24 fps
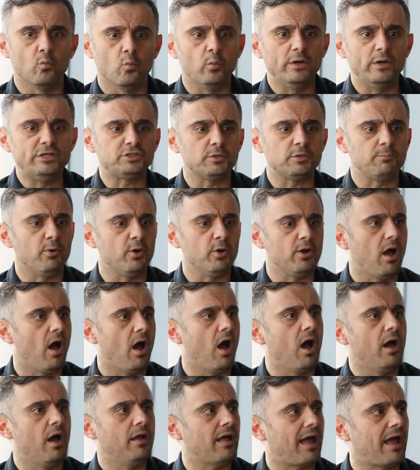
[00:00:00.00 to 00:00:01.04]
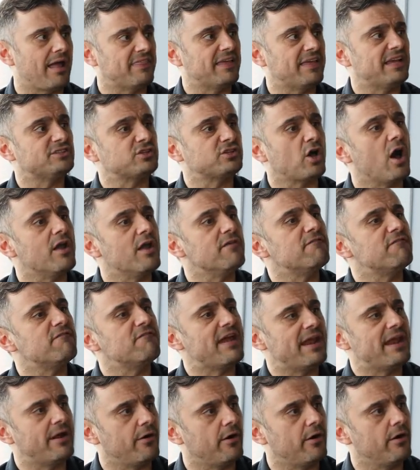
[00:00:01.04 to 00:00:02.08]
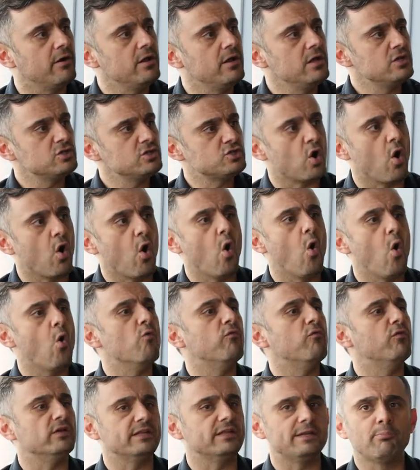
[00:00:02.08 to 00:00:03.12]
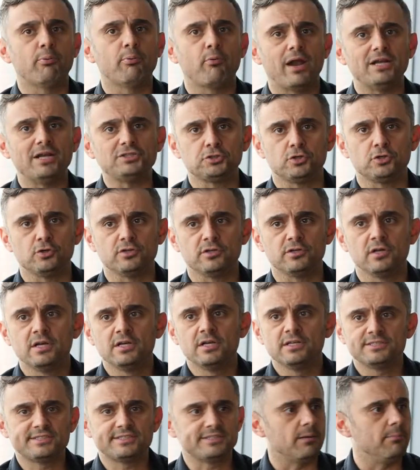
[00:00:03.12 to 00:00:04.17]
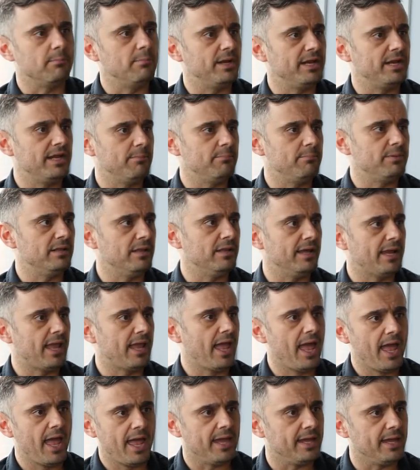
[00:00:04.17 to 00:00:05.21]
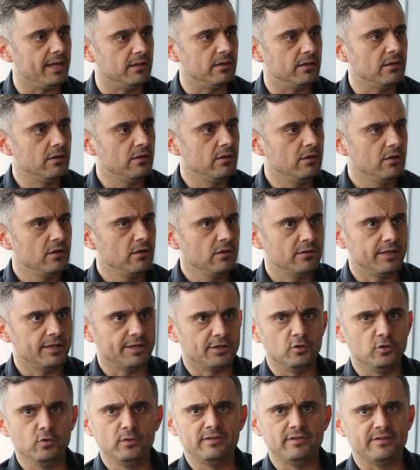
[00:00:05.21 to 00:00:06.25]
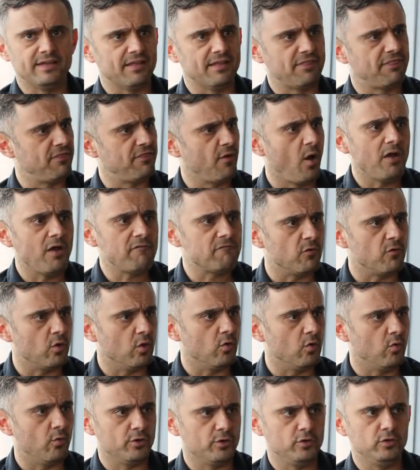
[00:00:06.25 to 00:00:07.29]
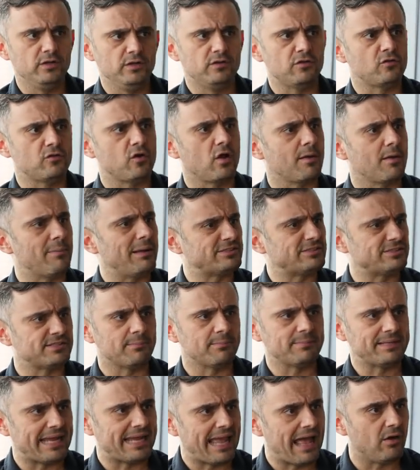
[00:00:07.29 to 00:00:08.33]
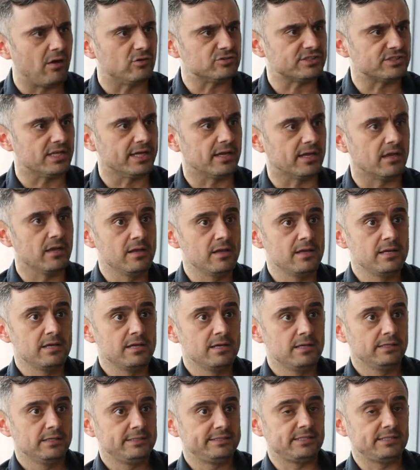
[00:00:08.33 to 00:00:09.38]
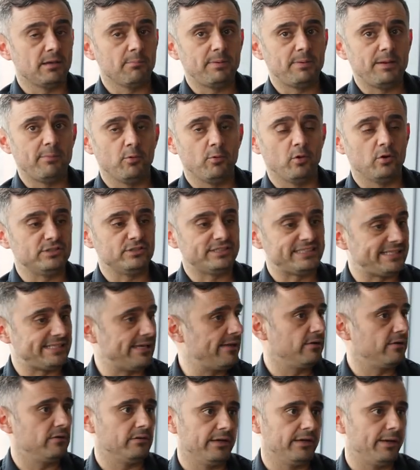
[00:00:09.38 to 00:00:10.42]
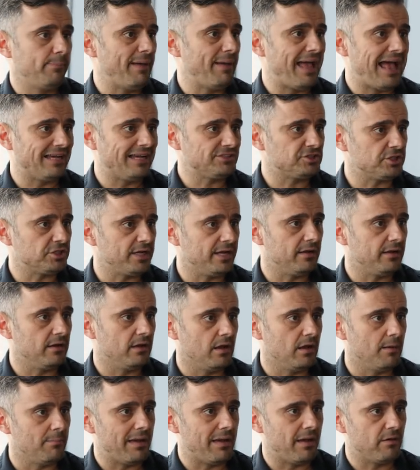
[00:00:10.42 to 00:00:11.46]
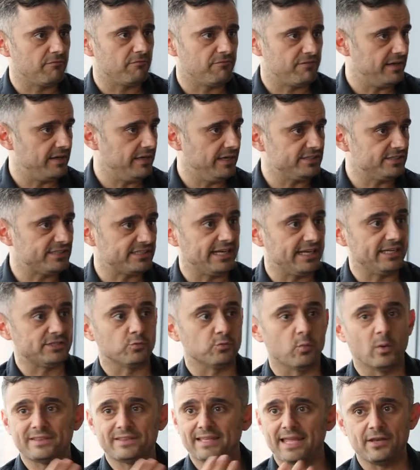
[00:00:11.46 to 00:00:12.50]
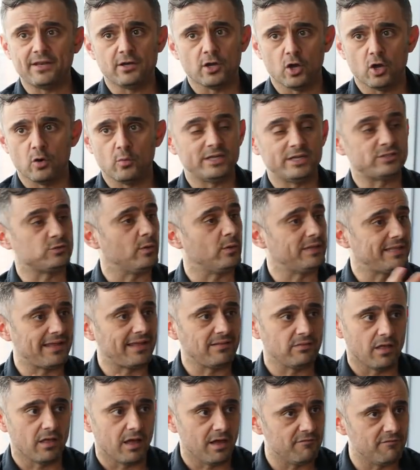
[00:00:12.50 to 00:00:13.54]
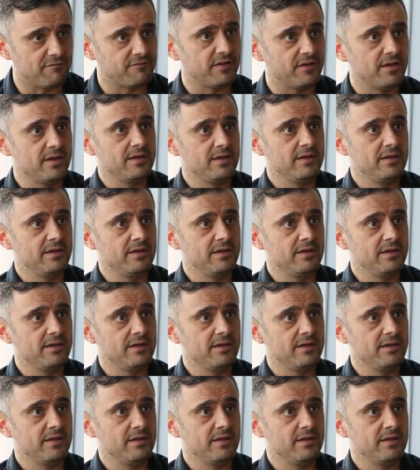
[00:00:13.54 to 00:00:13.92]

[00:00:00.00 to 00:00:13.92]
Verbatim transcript: we should put, I think it's unfair to overly pressure somebody and be like, hey, like you need to get thoughtful or you need to talk about something else. Like mm. some people are singularly passionate about fitness. It's what they know, it's what they love.